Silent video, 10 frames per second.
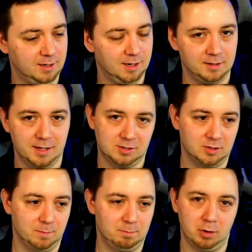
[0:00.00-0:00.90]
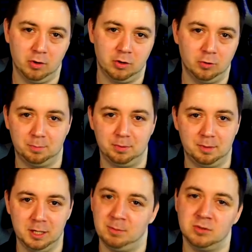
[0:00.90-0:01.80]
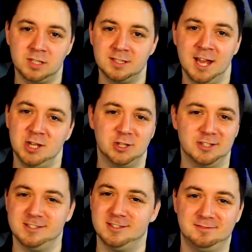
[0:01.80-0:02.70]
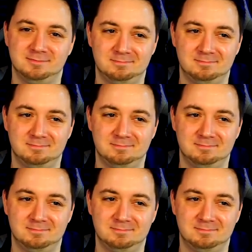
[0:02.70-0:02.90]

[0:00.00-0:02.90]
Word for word: And that's going to perk up people's attentions.